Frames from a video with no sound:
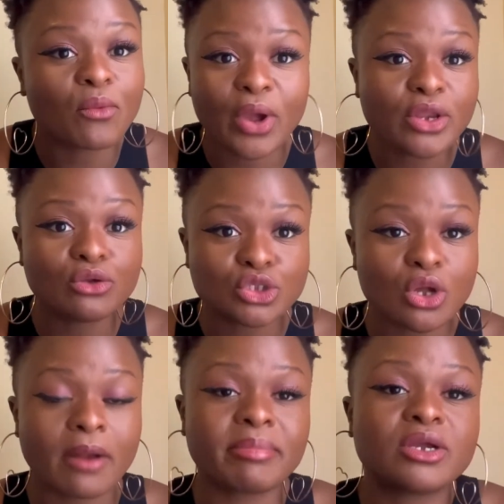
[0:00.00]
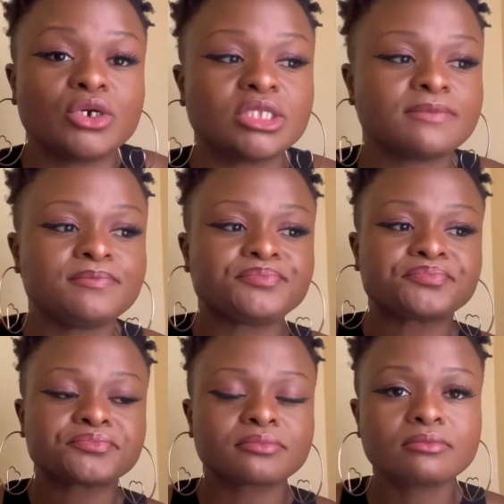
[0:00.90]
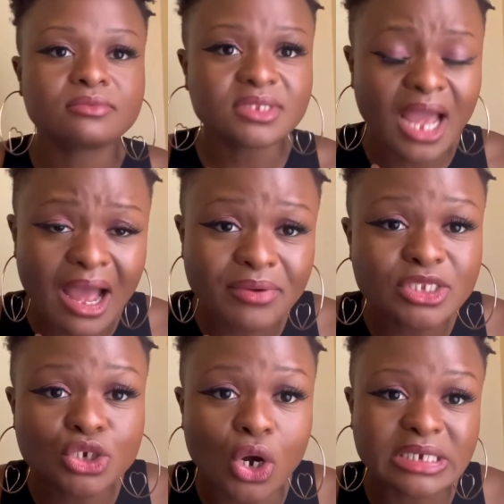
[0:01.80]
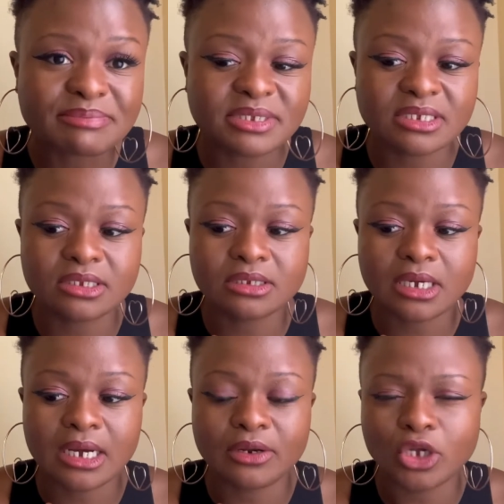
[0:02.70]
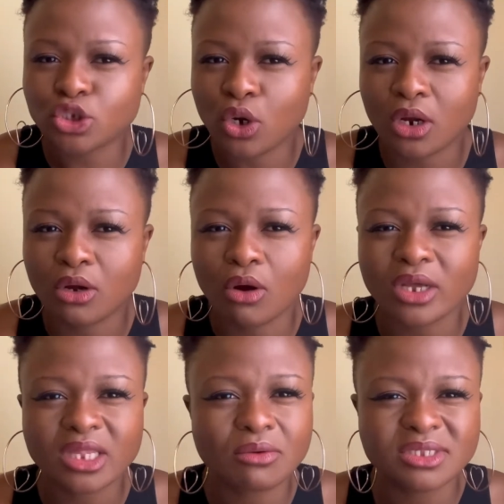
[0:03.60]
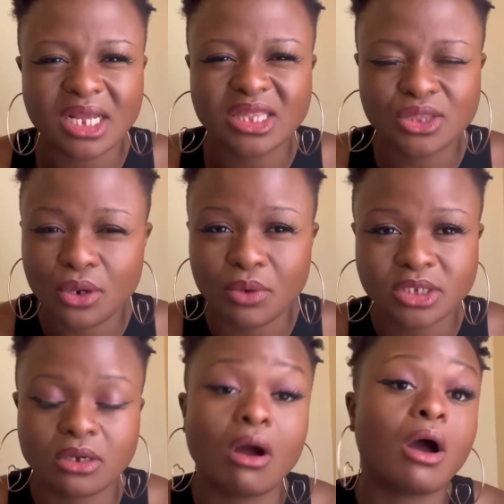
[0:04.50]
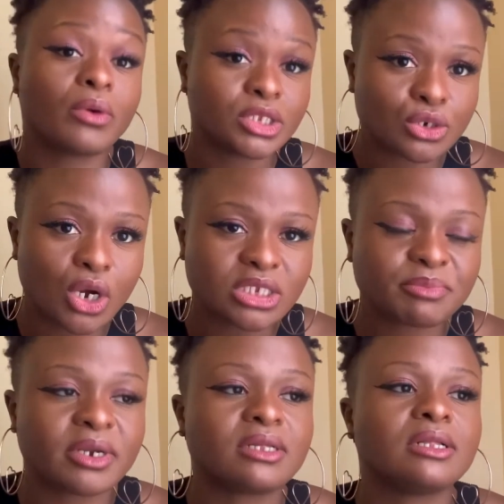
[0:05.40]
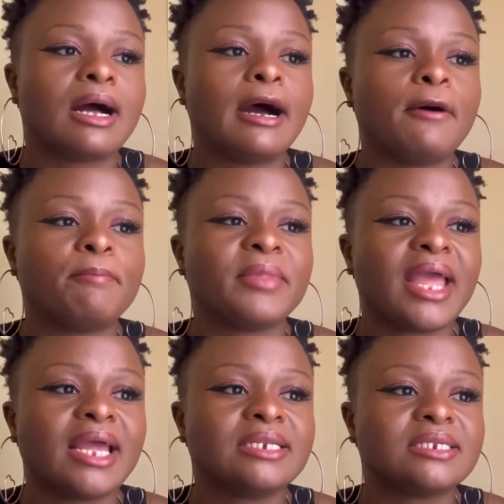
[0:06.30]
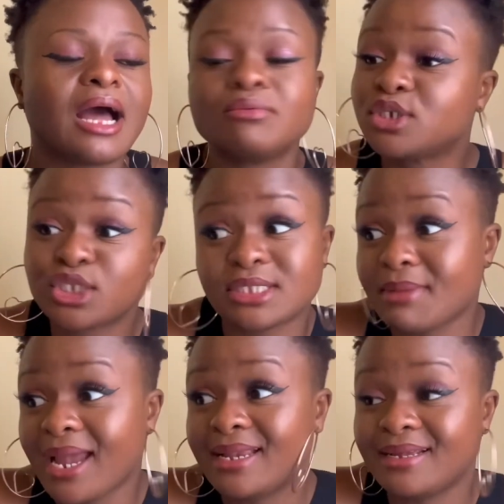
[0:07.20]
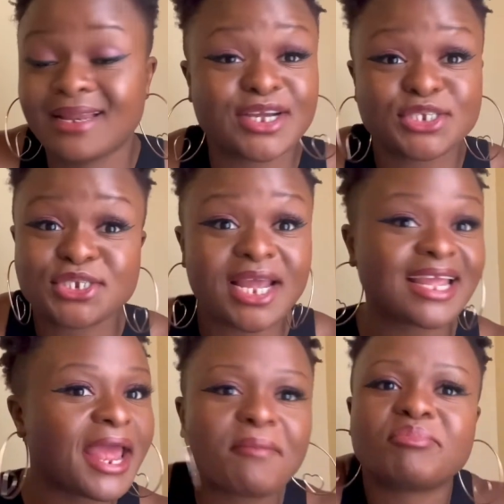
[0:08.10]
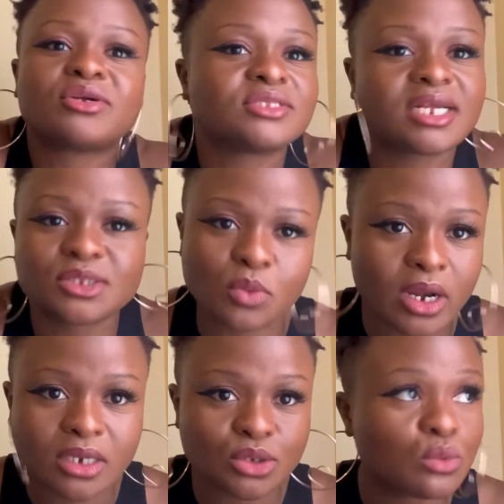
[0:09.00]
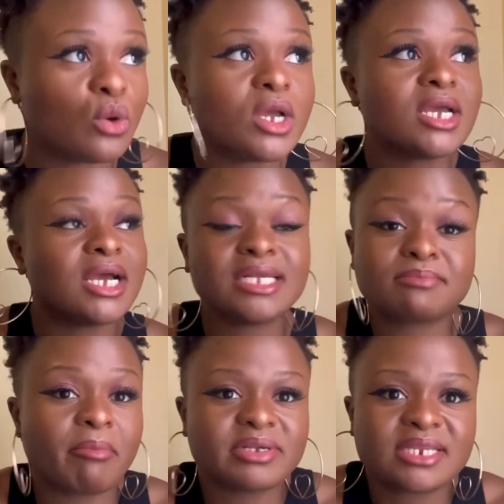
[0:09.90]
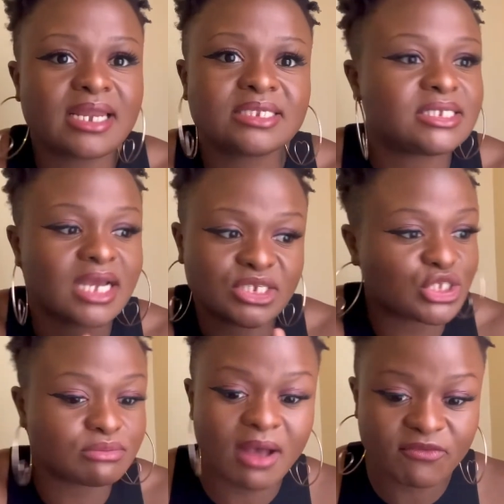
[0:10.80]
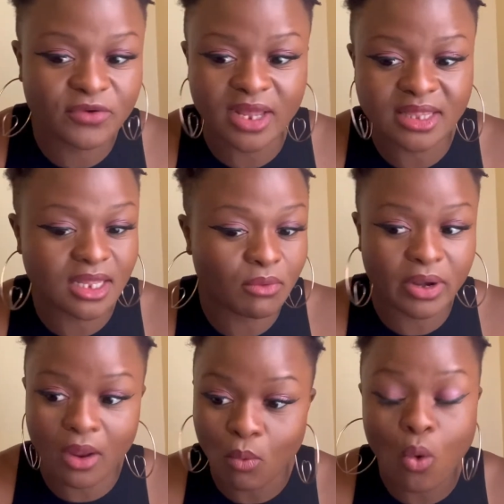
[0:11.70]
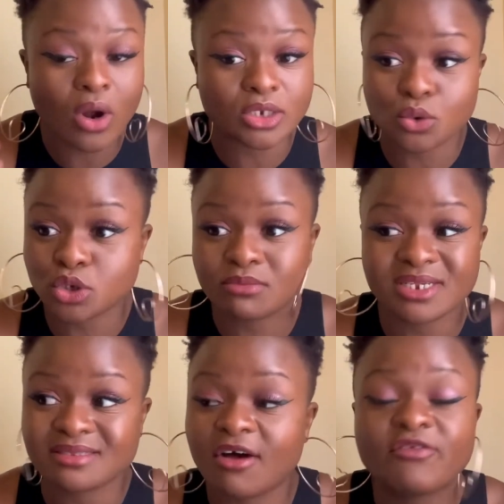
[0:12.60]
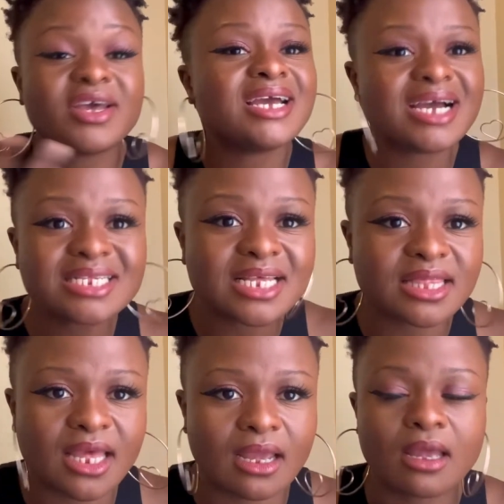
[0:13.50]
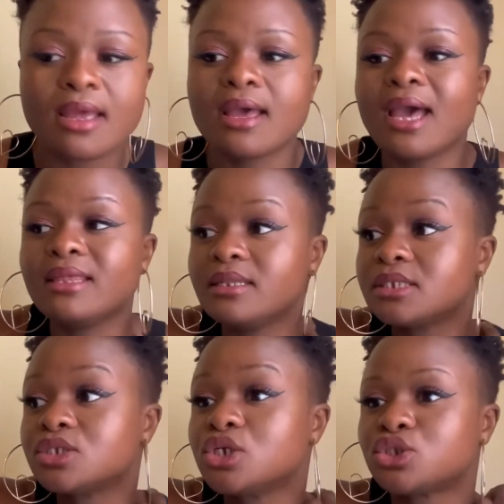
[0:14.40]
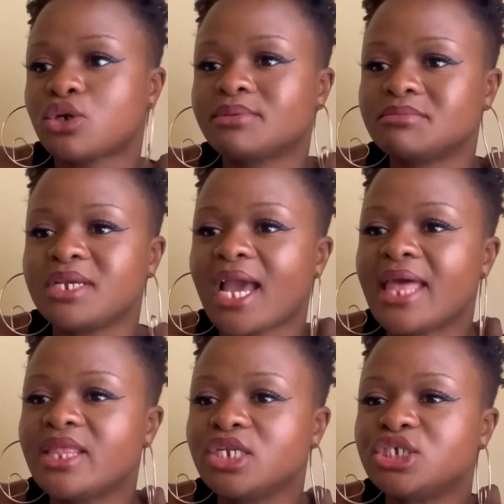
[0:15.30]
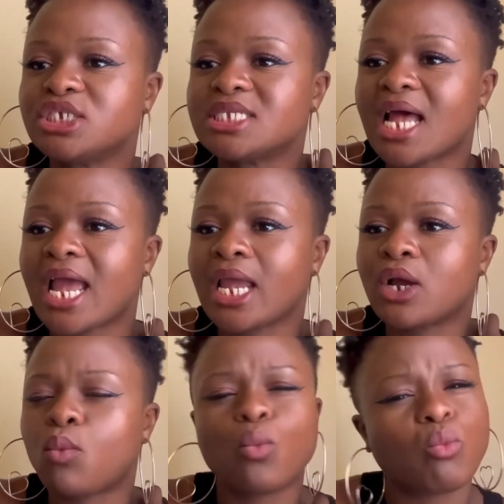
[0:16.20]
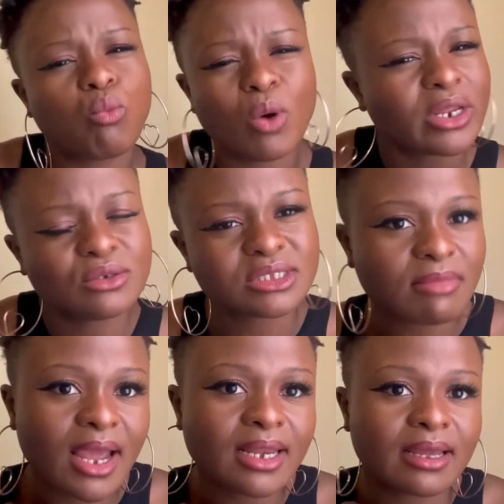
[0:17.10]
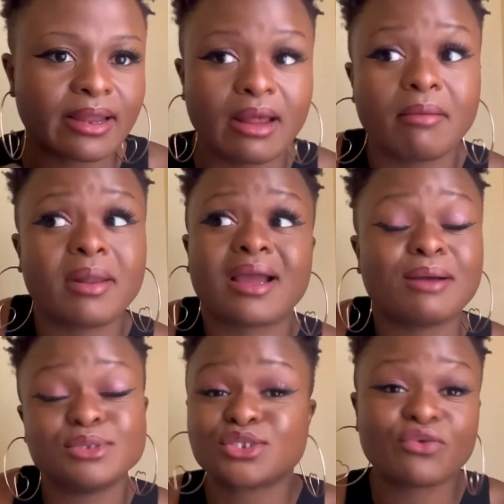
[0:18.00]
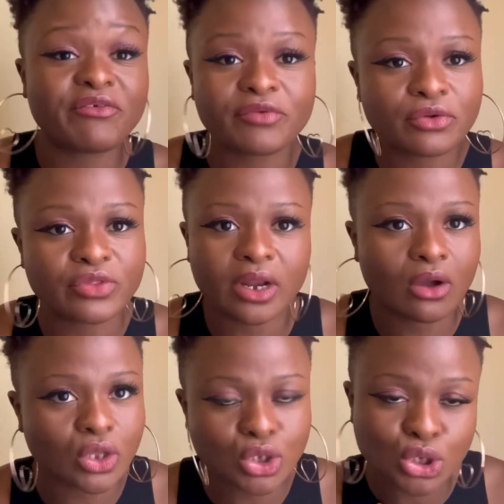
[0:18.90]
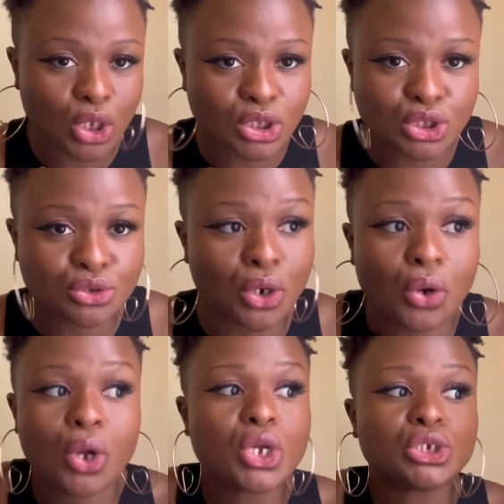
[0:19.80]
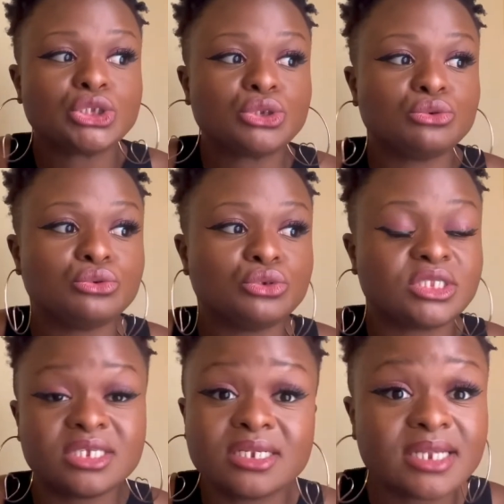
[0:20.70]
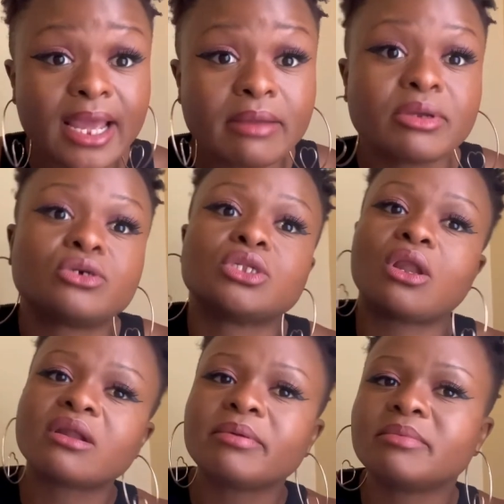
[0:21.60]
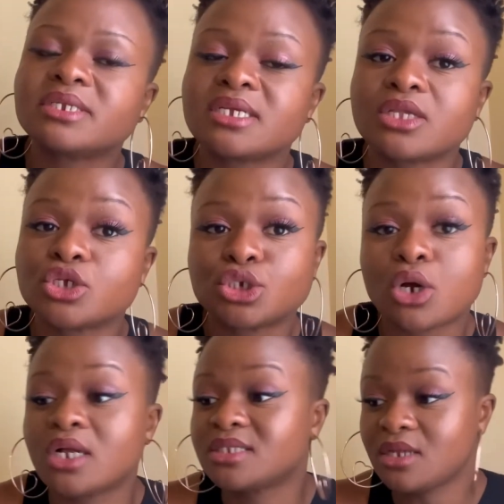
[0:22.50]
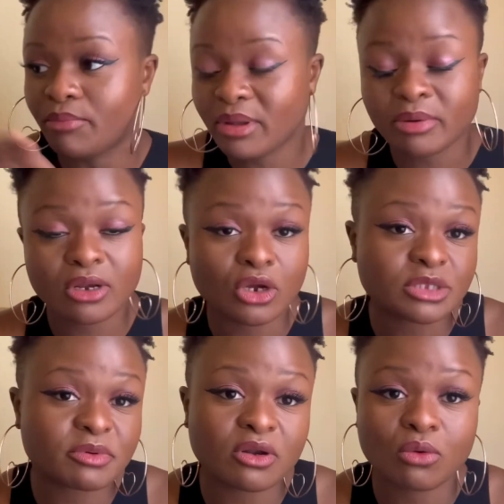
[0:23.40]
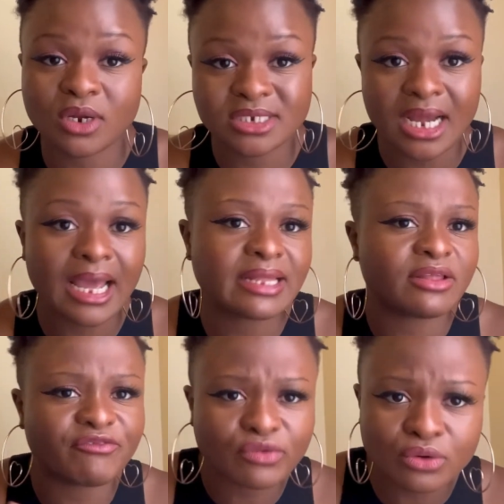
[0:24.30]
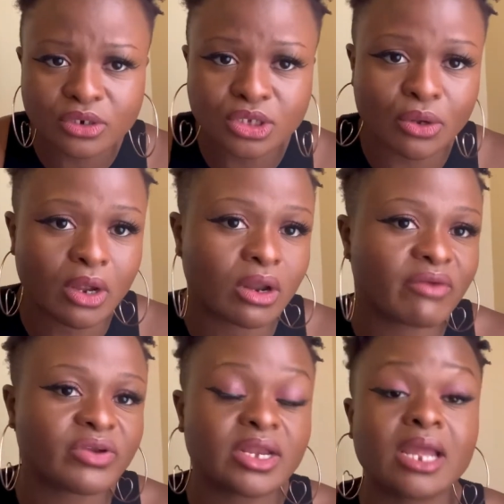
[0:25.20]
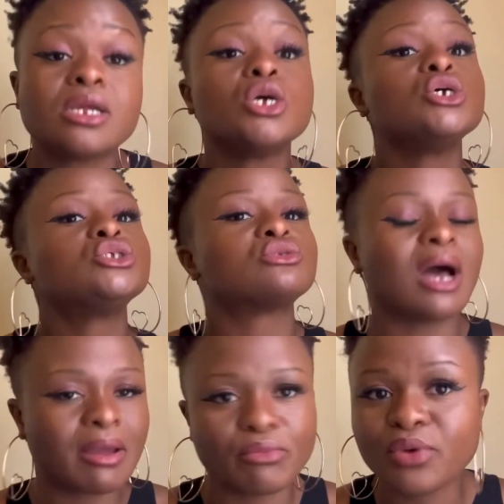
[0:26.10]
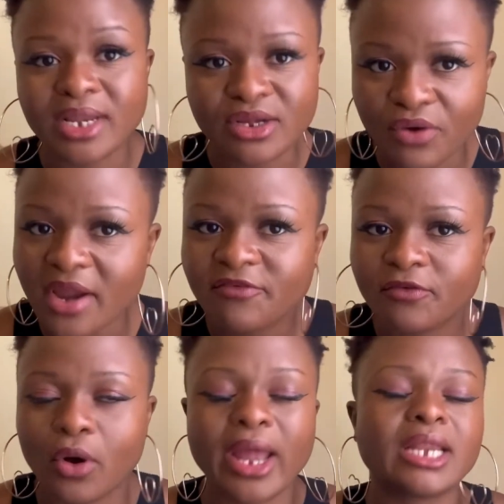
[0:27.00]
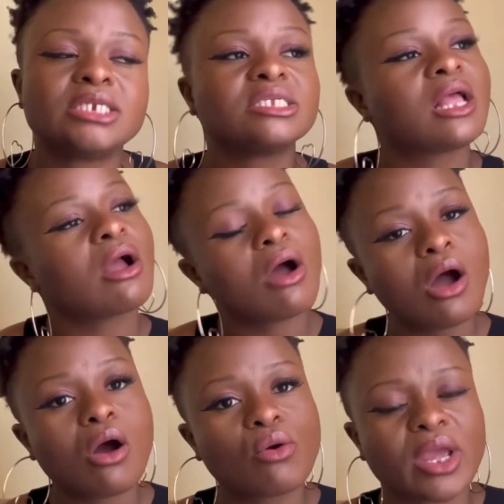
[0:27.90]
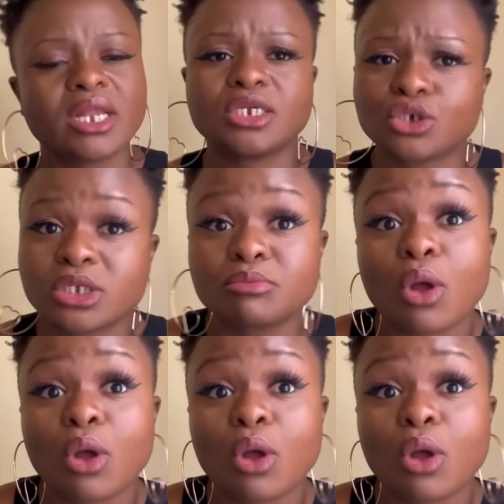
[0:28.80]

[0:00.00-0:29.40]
do you start? Because I went to the hospital not so long ago. I think it was like 3 weeks ago. I went to the hospital and I was just smiling like a Cheshire cat, because that's what I do. It's my personality. I just smile for nothing. When I walk, I talk to myself. It's a thing. And then this nurse stops me and then she's like, what are you smiling at? And I'm like, I'm just grateful that I got the chance, you know, to see the day, because a lot of people didn't get the chance. There are people in the hospital who are dying. There are funerals going on every day. So I'm really grateful. And then she's like, oh, okay. And then she asked me,